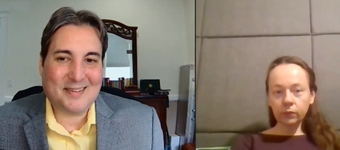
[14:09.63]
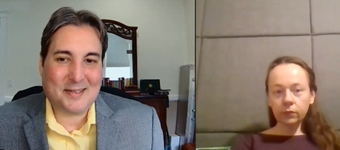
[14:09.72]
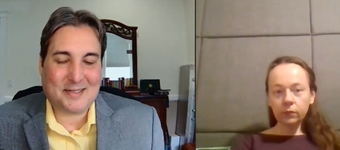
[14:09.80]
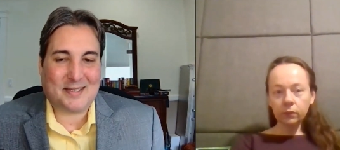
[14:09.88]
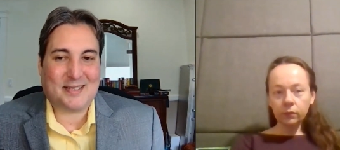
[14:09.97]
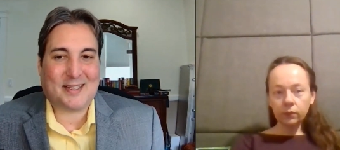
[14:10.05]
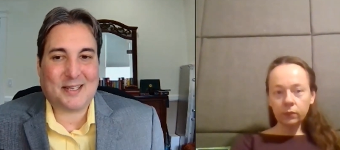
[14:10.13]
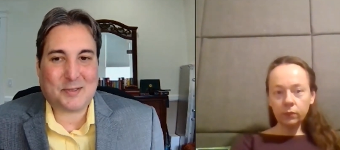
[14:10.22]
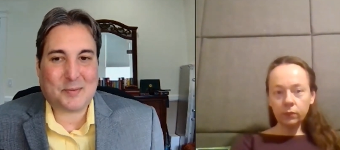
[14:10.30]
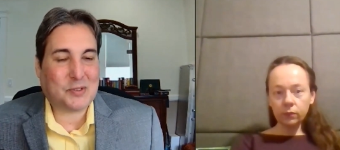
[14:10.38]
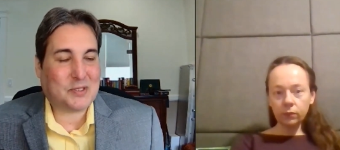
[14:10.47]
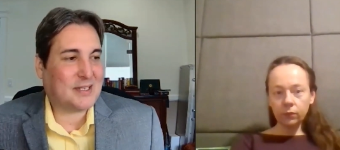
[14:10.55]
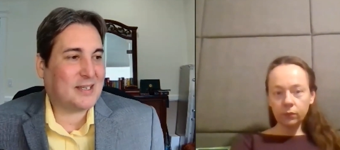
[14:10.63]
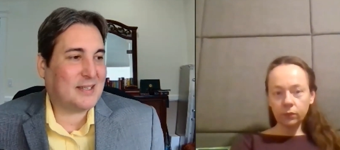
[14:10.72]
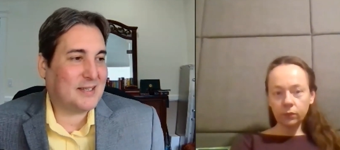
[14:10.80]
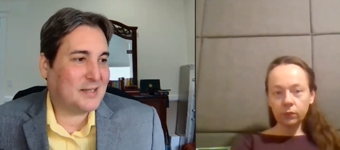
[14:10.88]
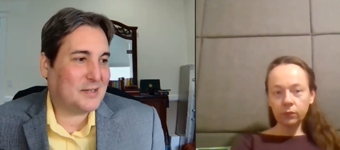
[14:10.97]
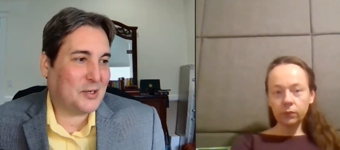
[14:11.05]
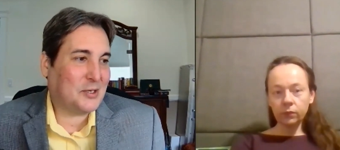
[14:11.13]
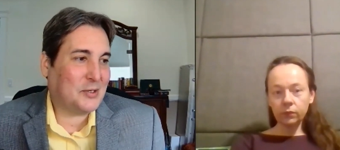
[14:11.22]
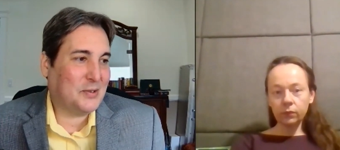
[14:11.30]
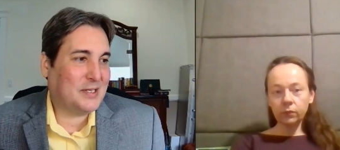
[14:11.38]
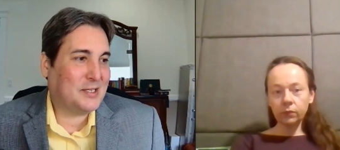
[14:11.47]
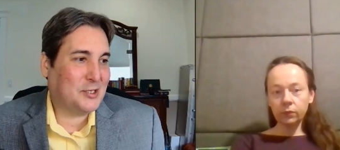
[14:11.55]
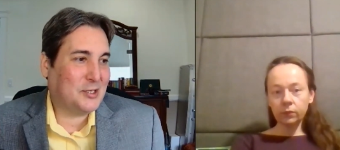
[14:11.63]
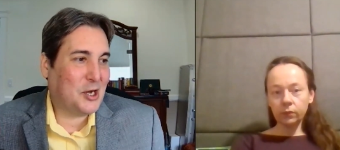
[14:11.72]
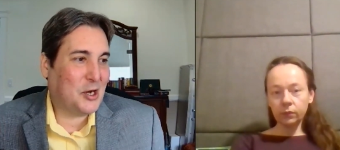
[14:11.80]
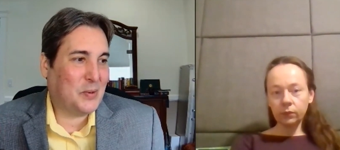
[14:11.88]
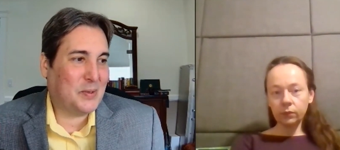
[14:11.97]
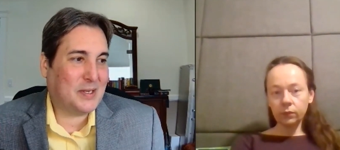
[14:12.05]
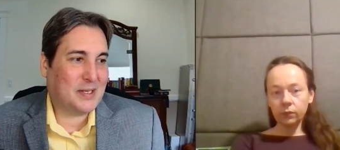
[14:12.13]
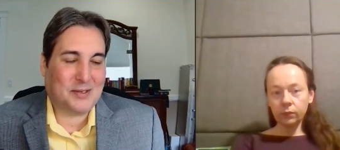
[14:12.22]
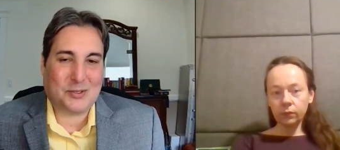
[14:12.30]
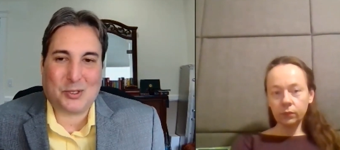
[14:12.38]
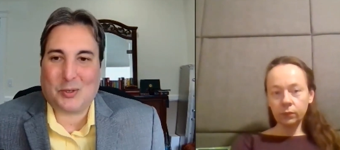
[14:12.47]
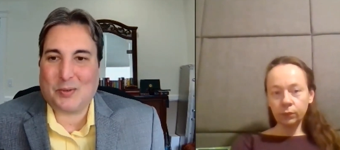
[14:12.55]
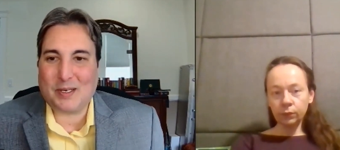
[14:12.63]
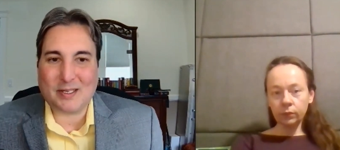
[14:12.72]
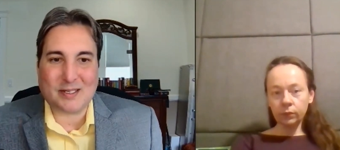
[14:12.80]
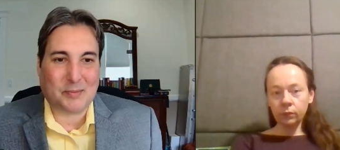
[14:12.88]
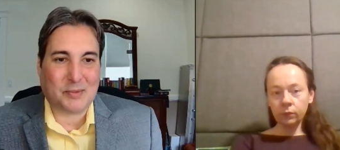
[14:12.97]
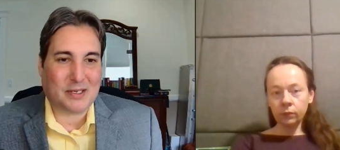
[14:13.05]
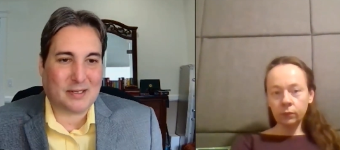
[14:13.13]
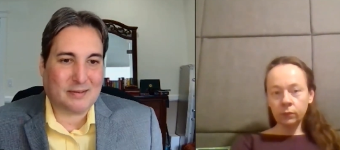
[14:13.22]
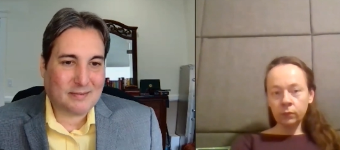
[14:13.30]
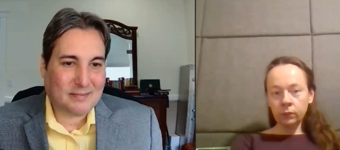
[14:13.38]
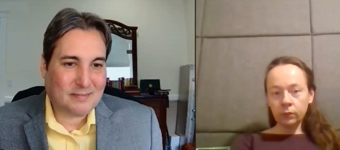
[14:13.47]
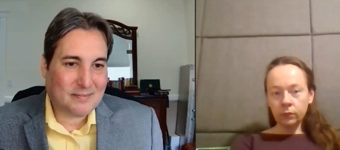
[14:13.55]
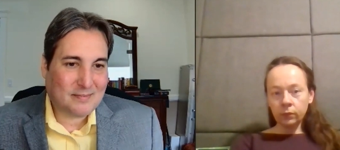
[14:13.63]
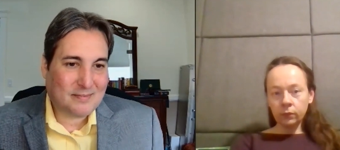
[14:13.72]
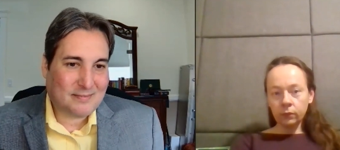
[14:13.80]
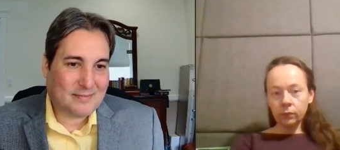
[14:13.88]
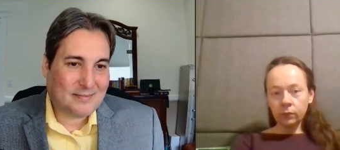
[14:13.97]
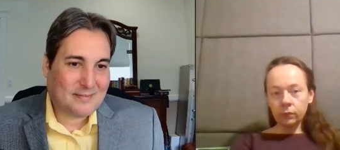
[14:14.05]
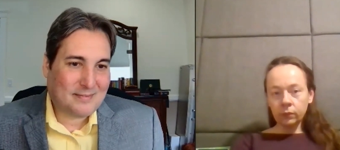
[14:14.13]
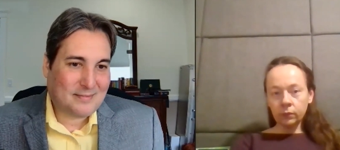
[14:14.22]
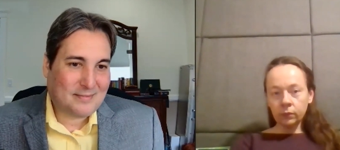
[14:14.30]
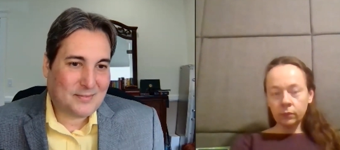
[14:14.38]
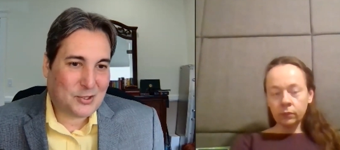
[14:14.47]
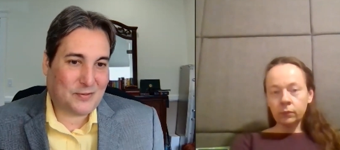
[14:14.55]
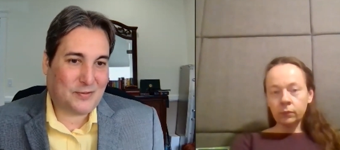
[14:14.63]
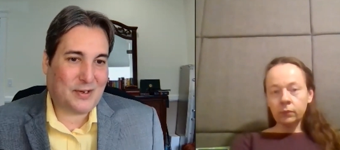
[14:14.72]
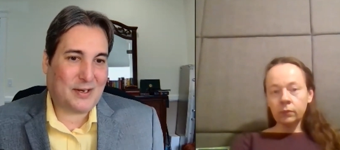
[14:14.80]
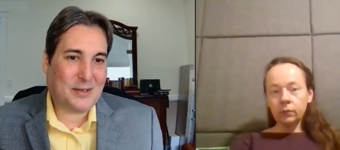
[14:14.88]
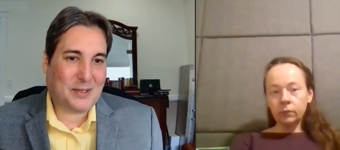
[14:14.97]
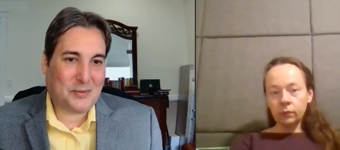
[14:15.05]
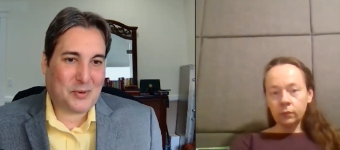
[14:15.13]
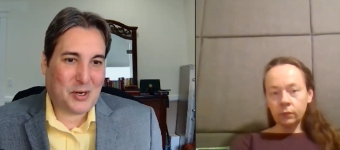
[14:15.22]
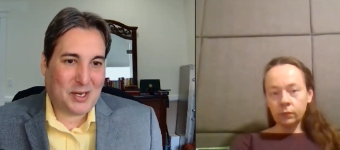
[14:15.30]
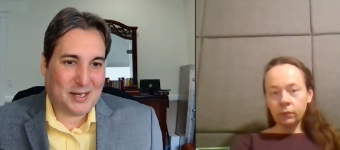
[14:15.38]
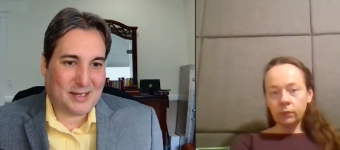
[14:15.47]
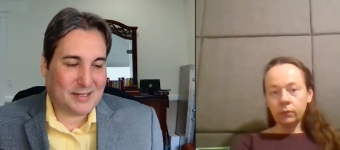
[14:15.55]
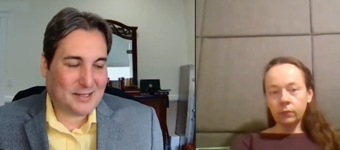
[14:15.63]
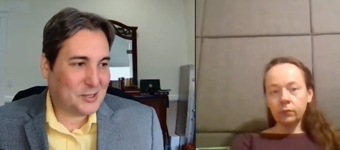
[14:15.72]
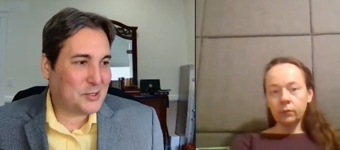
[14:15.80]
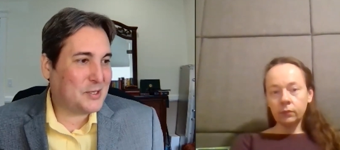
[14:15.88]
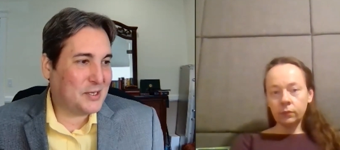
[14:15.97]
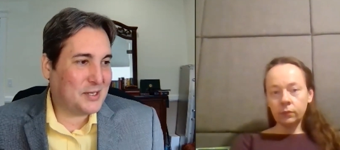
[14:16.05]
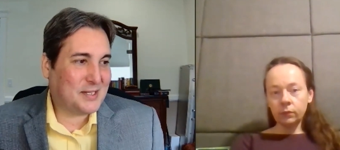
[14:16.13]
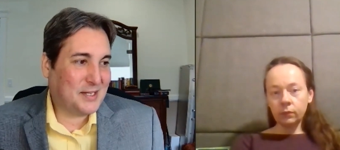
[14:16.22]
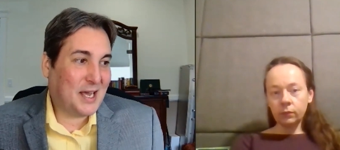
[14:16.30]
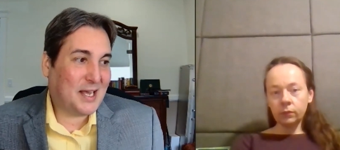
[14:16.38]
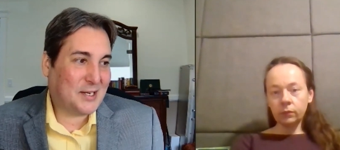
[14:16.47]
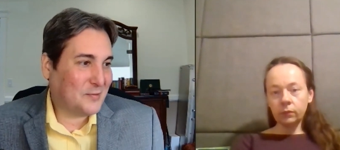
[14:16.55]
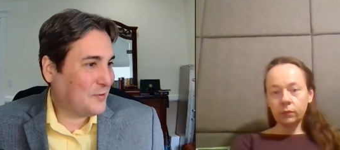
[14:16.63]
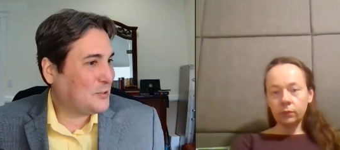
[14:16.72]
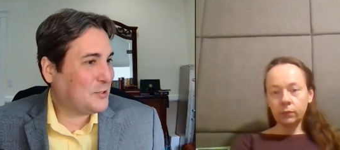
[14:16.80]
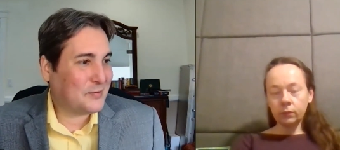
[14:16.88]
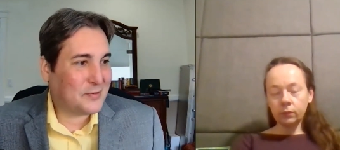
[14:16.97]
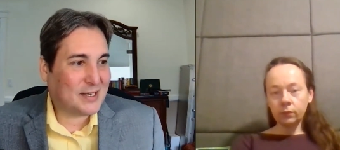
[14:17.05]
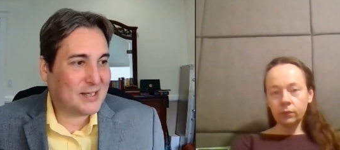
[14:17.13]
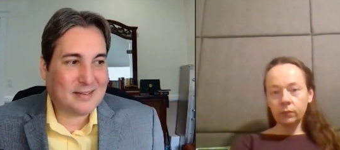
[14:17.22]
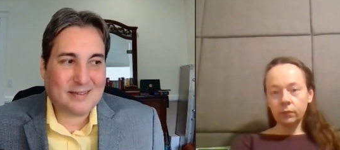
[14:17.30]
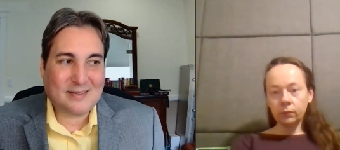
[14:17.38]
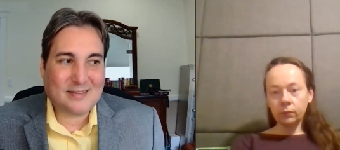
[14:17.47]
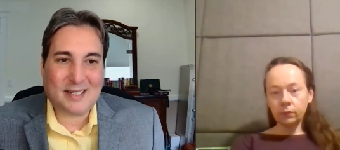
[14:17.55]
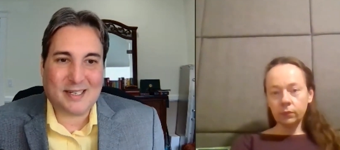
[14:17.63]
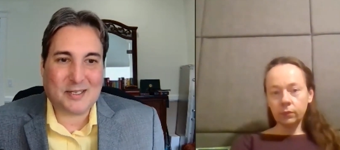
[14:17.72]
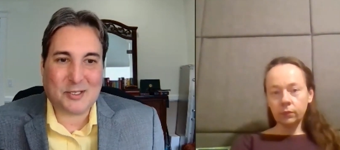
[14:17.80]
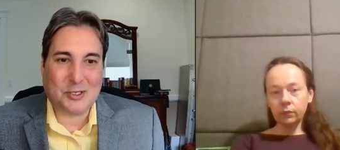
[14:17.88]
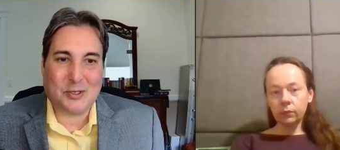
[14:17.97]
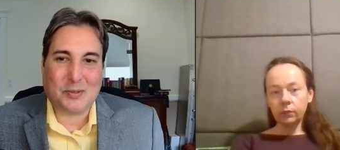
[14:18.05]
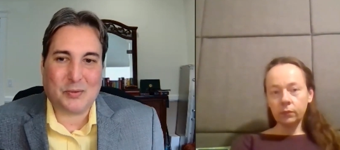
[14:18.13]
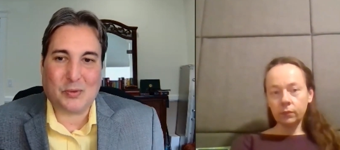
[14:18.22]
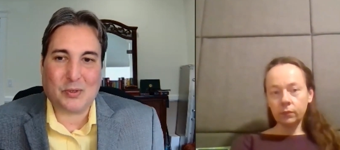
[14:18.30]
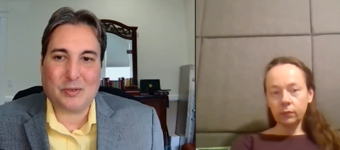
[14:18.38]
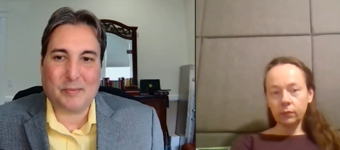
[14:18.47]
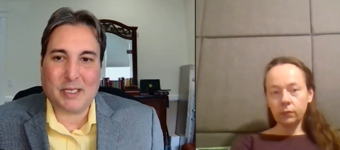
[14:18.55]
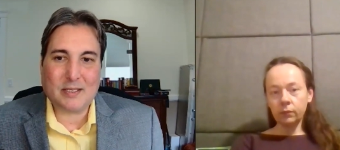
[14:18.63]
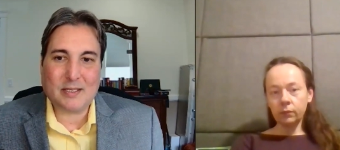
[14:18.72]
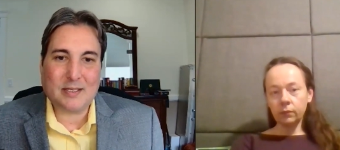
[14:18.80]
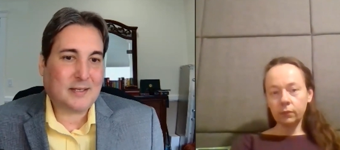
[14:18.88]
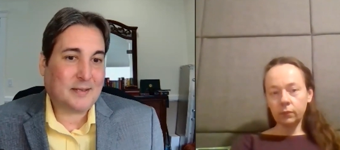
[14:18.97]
Speaker 1: this is guy's supposed to say this is all you need to know, and there's already something severely wrong. Just it's not diversified. He doesn't know what the word means